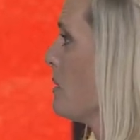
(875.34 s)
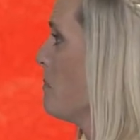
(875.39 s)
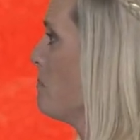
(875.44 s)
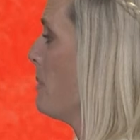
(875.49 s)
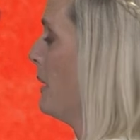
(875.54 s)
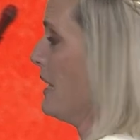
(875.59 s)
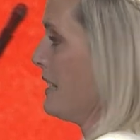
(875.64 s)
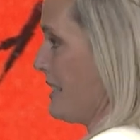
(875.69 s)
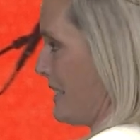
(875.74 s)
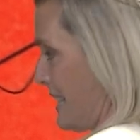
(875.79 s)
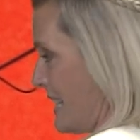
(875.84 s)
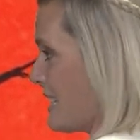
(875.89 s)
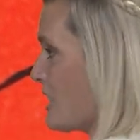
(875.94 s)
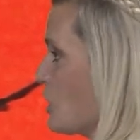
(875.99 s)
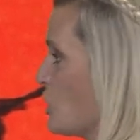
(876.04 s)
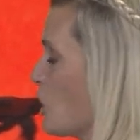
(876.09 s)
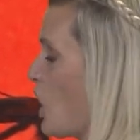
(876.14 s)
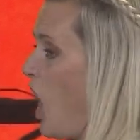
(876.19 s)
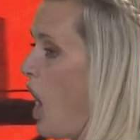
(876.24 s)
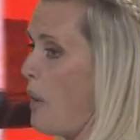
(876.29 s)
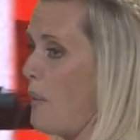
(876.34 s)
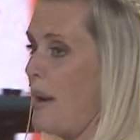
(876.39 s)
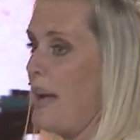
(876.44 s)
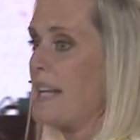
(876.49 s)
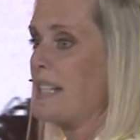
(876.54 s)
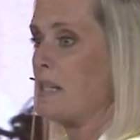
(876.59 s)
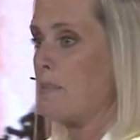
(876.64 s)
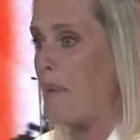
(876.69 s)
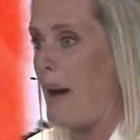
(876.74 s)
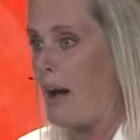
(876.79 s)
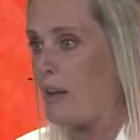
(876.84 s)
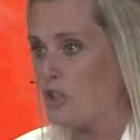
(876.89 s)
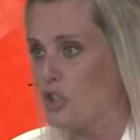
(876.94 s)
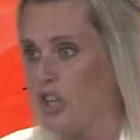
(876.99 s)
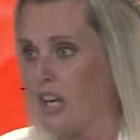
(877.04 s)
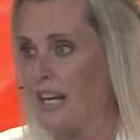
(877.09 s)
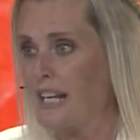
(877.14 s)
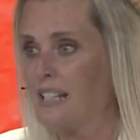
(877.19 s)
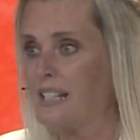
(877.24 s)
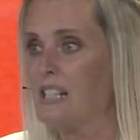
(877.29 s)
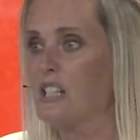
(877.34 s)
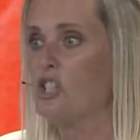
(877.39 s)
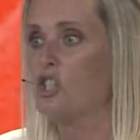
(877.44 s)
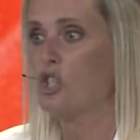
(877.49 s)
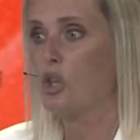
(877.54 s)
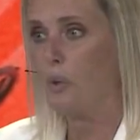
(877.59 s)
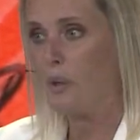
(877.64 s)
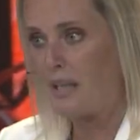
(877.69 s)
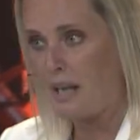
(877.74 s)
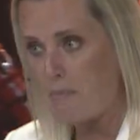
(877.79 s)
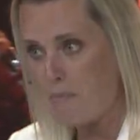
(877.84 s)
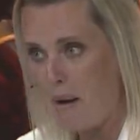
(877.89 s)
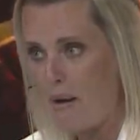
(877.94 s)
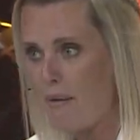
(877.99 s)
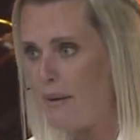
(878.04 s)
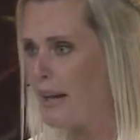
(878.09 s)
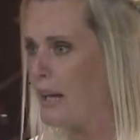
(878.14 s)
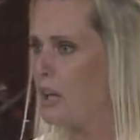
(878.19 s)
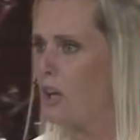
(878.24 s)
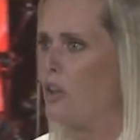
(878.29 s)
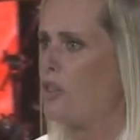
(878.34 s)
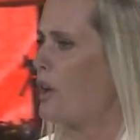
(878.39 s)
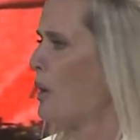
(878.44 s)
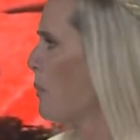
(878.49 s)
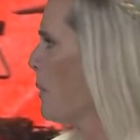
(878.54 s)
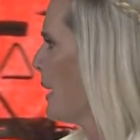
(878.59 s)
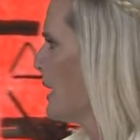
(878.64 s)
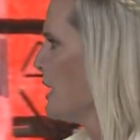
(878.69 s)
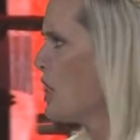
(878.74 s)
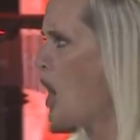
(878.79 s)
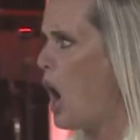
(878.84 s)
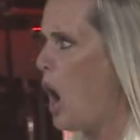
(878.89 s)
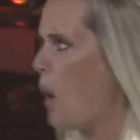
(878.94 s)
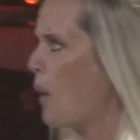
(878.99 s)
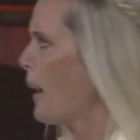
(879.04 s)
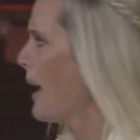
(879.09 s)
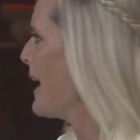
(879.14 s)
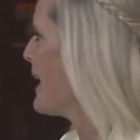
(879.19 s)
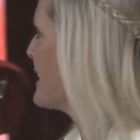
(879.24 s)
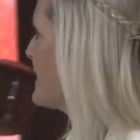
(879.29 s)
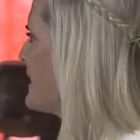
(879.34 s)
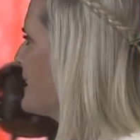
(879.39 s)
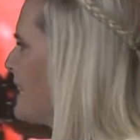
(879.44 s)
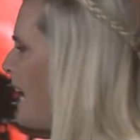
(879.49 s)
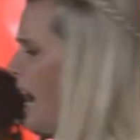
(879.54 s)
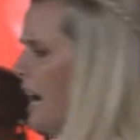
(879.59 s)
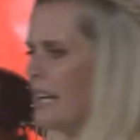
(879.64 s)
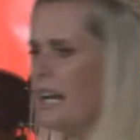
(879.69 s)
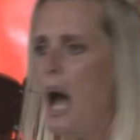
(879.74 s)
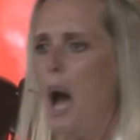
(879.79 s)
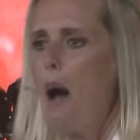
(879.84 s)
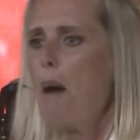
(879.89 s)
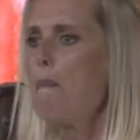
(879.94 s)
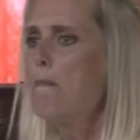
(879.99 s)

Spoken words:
Because this story is about Jesus doing a miracle that we know he has done